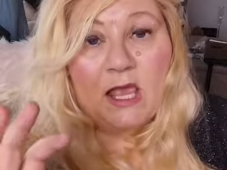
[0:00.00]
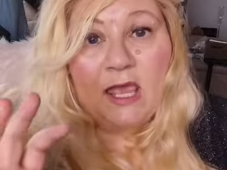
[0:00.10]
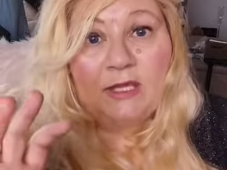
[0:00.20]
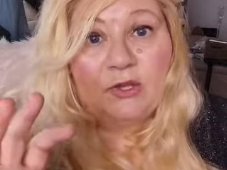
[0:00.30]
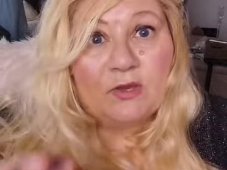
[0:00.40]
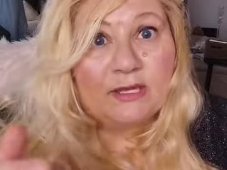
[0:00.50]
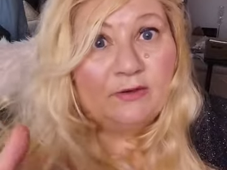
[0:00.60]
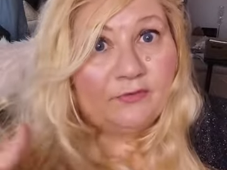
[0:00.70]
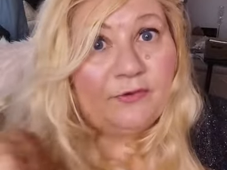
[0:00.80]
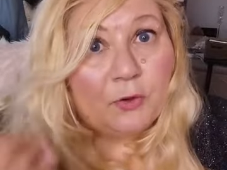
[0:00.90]
and you can
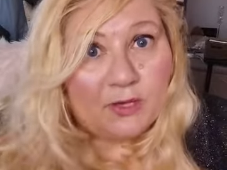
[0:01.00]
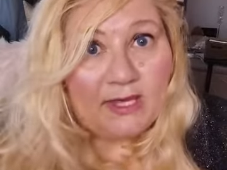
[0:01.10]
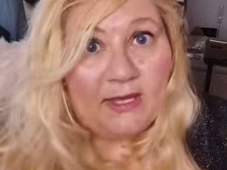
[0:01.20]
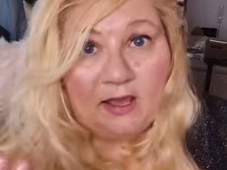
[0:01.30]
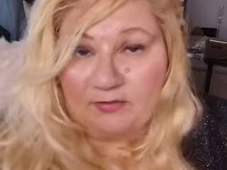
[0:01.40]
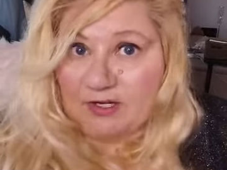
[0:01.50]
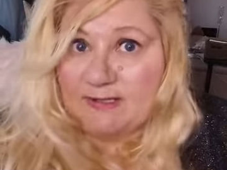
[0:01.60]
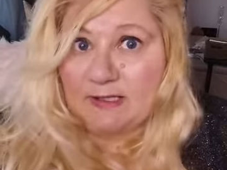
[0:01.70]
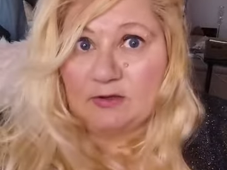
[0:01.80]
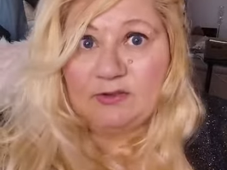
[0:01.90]
invoke it every
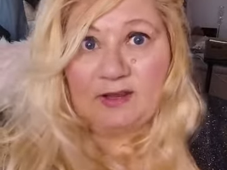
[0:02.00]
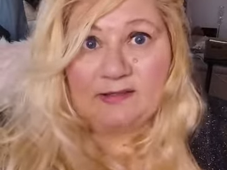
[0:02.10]
single day.